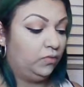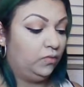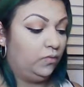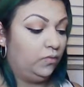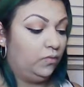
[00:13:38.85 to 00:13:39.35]

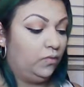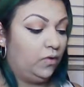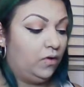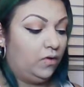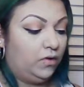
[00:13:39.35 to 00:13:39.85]

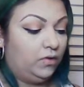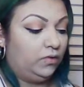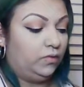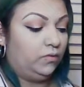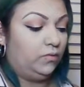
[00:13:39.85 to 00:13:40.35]
to
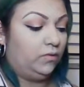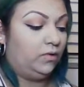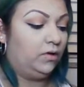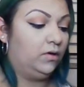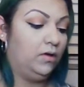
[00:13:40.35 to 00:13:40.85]

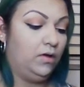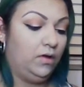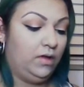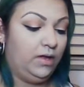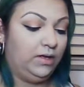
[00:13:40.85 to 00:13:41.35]
contour.
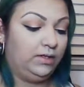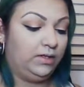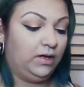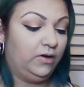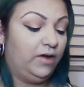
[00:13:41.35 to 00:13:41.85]

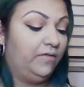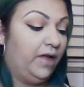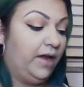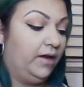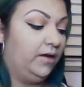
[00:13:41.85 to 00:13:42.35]
It is the
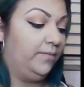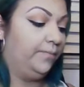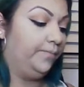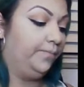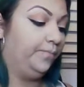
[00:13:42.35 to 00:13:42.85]
color
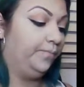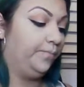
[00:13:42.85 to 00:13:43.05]
Havana.